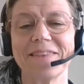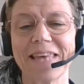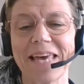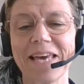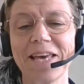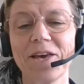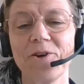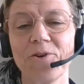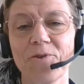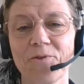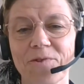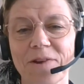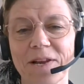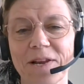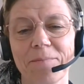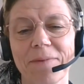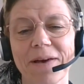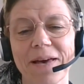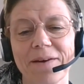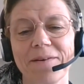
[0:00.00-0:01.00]
Thank you,
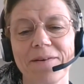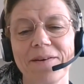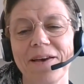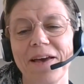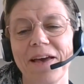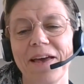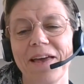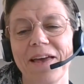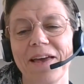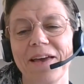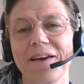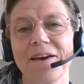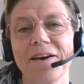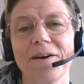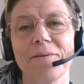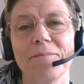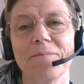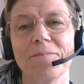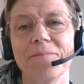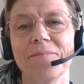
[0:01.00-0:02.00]
Philippa.
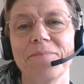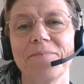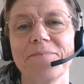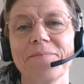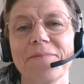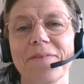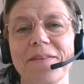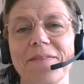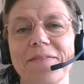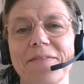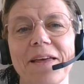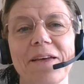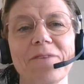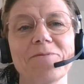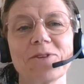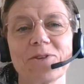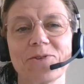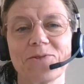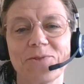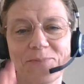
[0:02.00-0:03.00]
Um, that
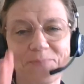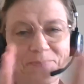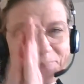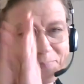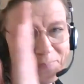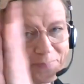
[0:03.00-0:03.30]
was